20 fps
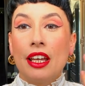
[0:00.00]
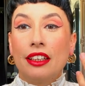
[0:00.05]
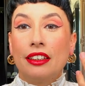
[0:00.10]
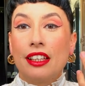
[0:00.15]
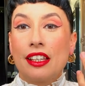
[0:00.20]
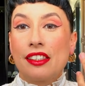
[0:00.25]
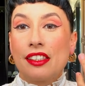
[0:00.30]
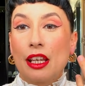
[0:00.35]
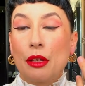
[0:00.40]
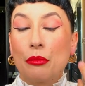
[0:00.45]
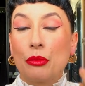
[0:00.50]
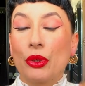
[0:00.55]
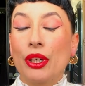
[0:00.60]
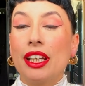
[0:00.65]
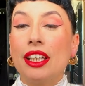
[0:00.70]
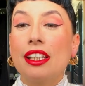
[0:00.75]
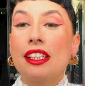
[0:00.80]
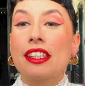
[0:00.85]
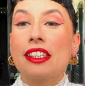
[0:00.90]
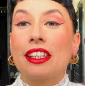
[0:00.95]
The same
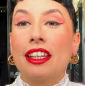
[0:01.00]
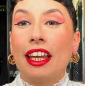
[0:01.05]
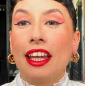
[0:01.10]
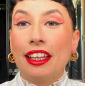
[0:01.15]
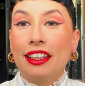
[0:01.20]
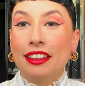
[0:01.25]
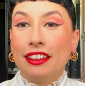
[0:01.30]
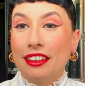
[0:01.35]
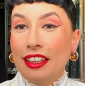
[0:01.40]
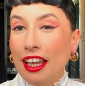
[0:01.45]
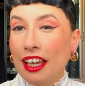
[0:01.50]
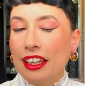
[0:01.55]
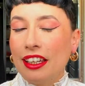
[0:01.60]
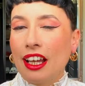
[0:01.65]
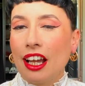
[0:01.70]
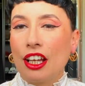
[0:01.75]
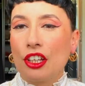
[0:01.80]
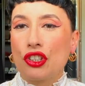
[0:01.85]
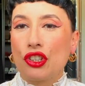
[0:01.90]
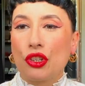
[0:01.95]
rings and then
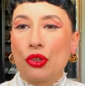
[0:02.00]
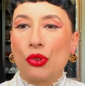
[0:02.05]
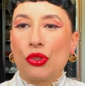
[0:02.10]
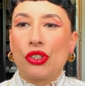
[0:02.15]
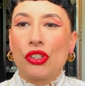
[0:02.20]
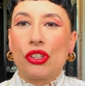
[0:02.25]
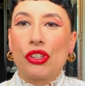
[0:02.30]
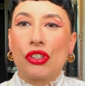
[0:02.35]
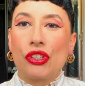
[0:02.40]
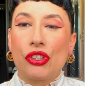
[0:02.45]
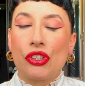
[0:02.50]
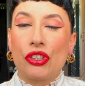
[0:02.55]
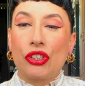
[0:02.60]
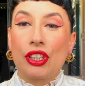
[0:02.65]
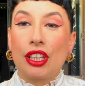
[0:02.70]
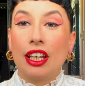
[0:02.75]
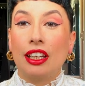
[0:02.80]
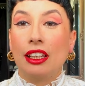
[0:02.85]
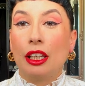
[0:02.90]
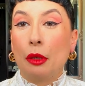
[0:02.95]
I chose this
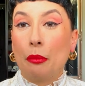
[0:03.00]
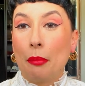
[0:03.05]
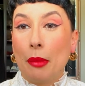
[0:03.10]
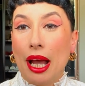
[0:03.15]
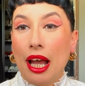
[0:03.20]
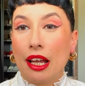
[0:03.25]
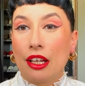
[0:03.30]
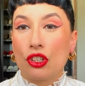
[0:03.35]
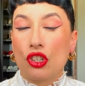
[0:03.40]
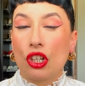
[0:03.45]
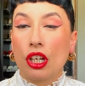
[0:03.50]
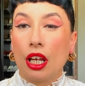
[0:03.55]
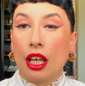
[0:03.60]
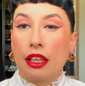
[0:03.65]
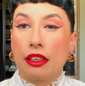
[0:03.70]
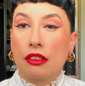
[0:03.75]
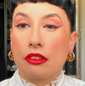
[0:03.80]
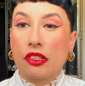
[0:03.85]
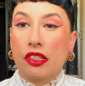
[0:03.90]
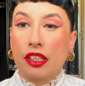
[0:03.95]
stunning maje
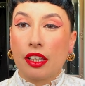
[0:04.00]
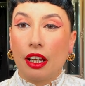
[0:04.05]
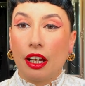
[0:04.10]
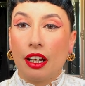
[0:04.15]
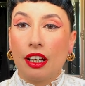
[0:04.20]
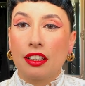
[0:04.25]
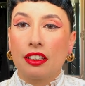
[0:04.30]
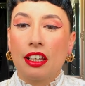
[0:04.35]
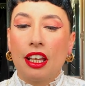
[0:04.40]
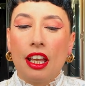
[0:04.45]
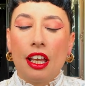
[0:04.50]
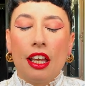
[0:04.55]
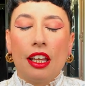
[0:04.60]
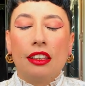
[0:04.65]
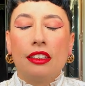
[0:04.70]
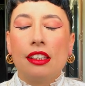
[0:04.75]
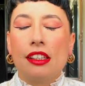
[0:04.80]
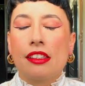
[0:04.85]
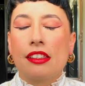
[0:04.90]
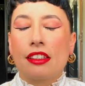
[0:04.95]
leather skirt.
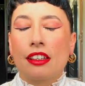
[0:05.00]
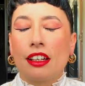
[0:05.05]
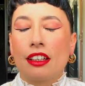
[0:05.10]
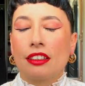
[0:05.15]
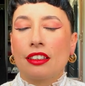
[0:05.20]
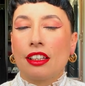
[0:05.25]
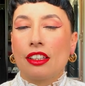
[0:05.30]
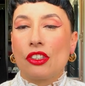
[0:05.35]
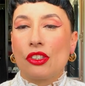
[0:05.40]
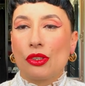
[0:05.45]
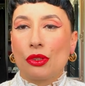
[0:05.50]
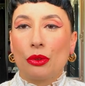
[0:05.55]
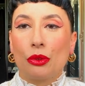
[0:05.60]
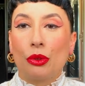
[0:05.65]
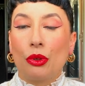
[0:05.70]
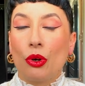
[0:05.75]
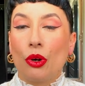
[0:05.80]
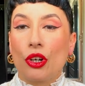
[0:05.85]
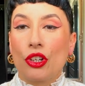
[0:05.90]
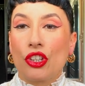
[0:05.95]
This skirt is so
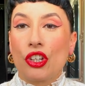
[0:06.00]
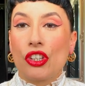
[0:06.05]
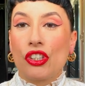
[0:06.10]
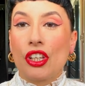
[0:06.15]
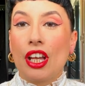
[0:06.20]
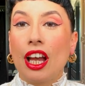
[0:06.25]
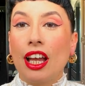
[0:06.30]
gorgeous.